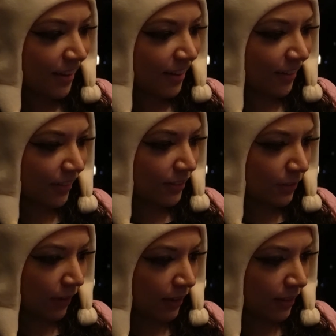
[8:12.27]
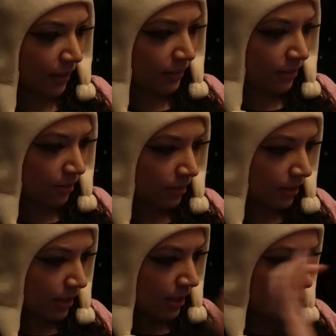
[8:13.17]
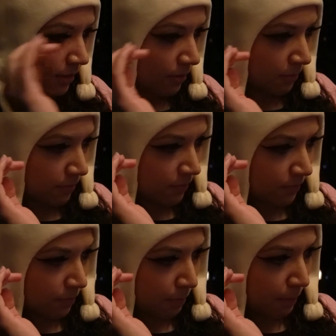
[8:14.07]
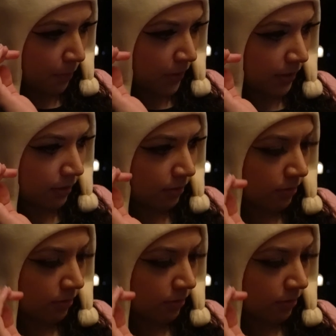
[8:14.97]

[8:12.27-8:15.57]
All right, let's see if I can get the excellent on him. Boink.